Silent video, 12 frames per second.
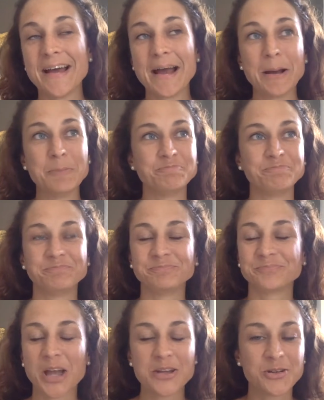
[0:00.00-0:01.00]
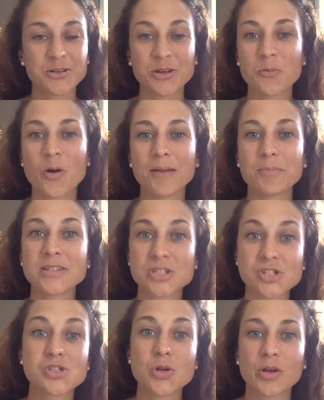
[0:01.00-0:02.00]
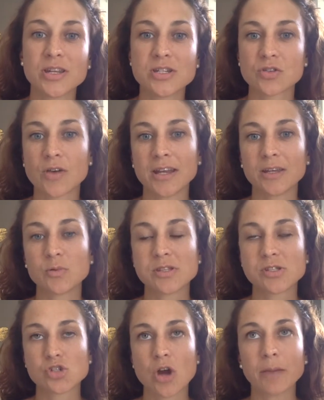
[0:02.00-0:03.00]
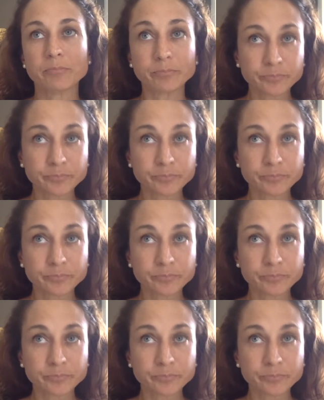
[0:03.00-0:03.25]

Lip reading: I don't know why, but just not integrating with Stripe.